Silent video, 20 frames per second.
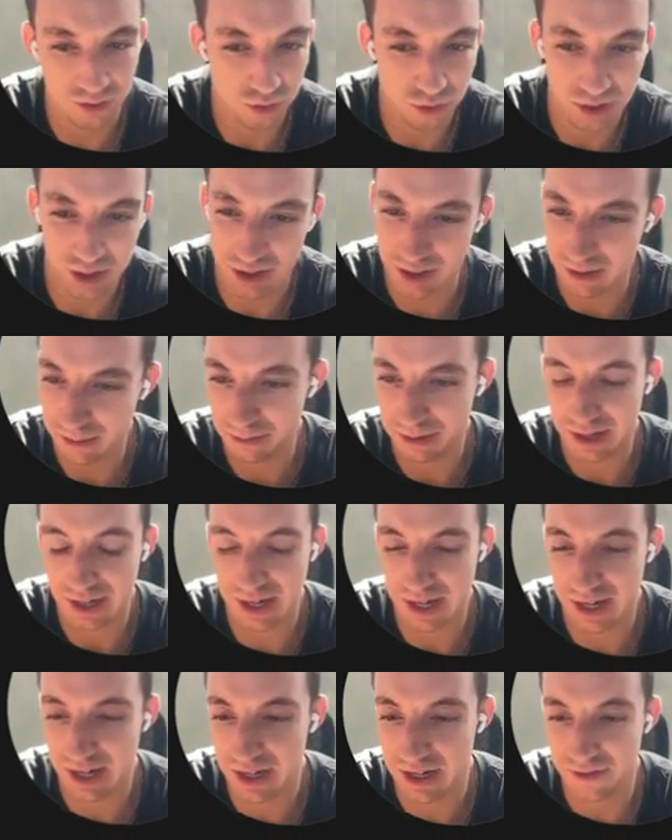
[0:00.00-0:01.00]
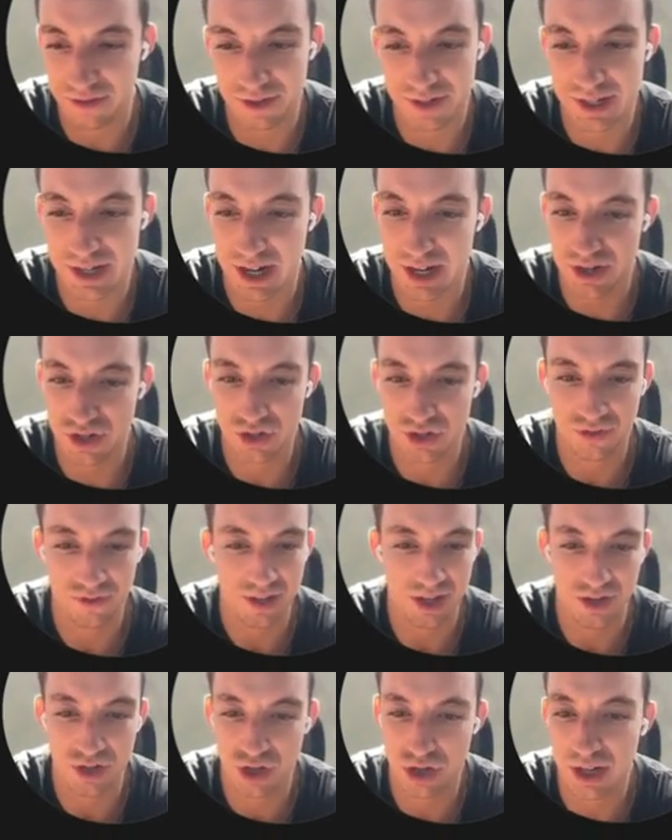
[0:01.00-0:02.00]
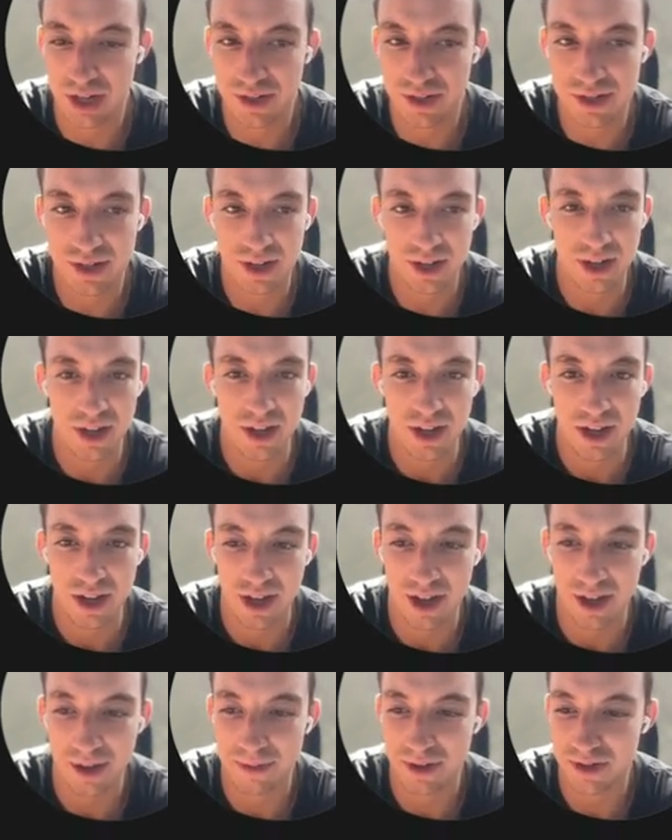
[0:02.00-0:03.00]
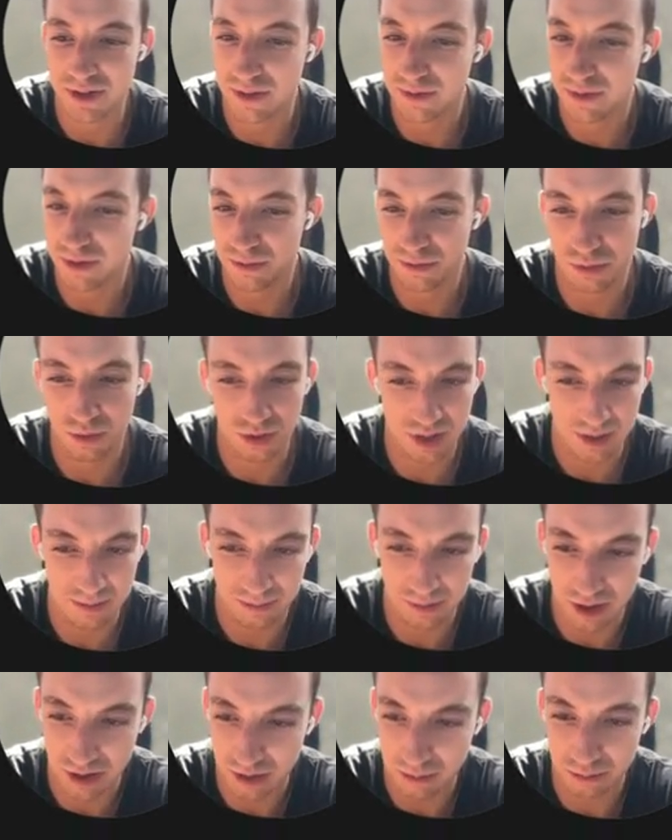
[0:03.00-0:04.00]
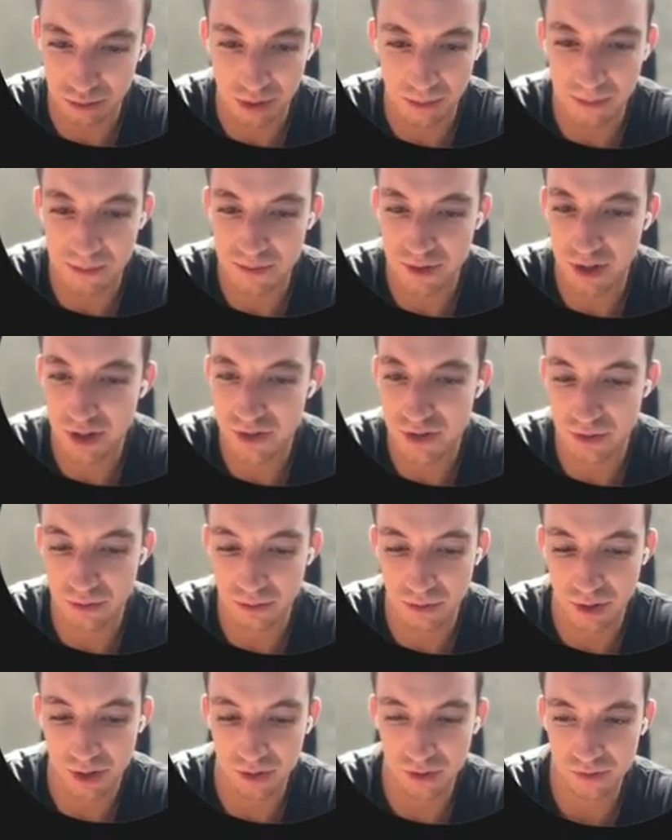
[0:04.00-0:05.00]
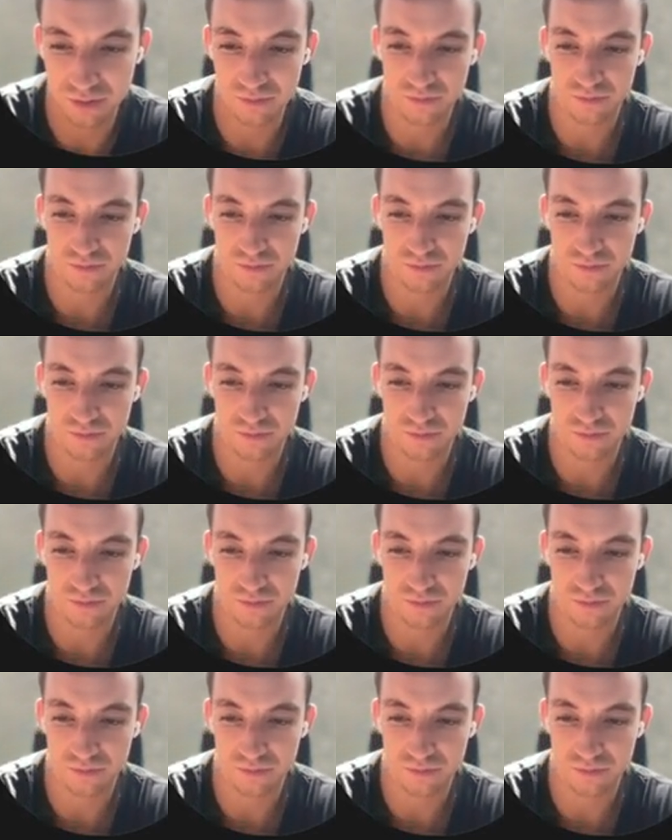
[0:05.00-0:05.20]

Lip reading: all at completely different stages of their journeys in terms of what their current problems are. So why not